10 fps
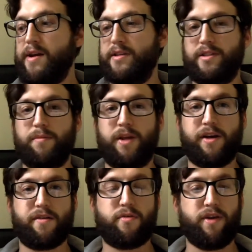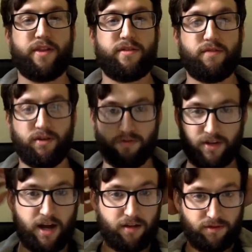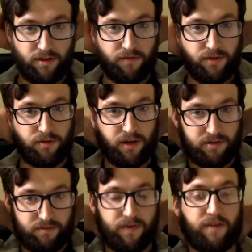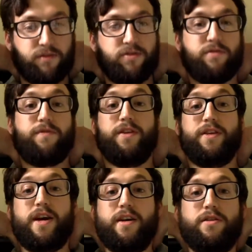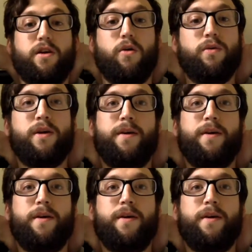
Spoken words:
And I'm like 300 calories off 2,500 for the day. So,